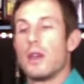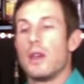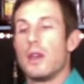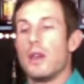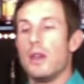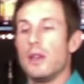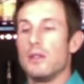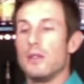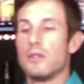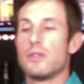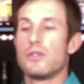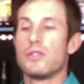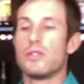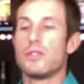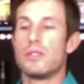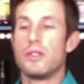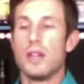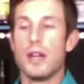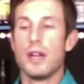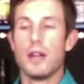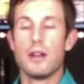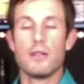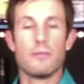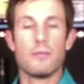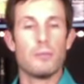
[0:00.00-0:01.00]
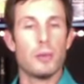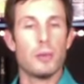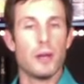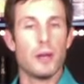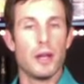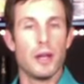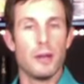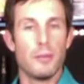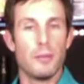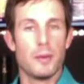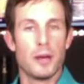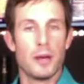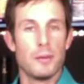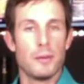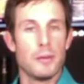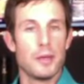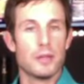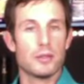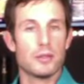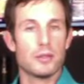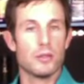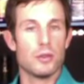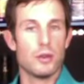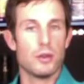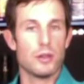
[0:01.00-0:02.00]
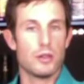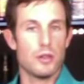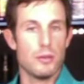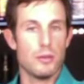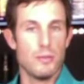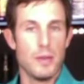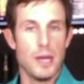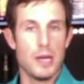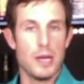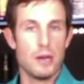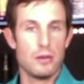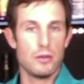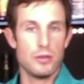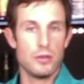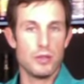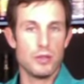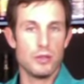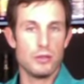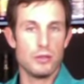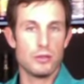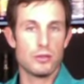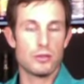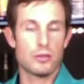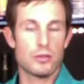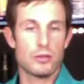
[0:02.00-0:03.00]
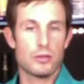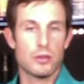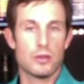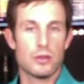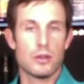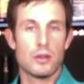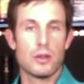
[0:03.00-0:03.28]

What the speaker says: instead of Bloody Mary mix or tomato juice,